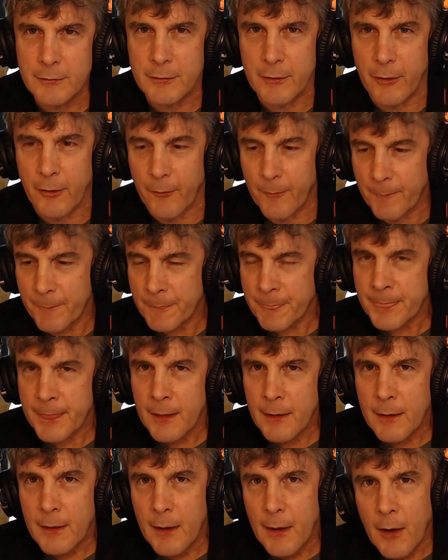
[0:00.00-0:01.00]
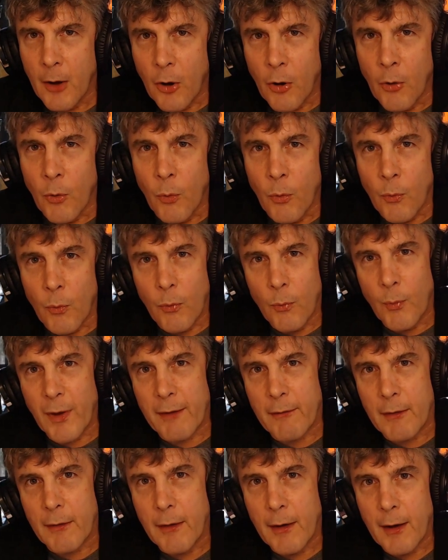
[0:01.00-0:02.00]
So,
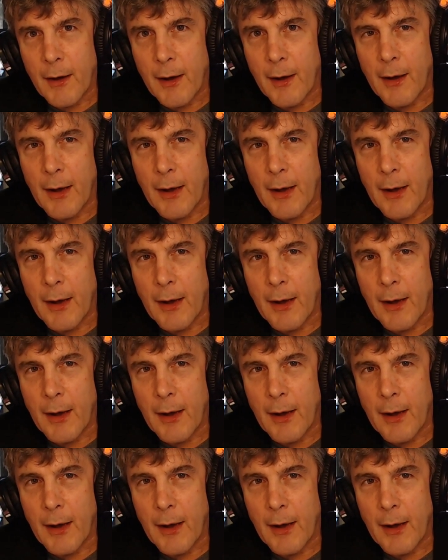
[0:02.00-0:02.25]
well,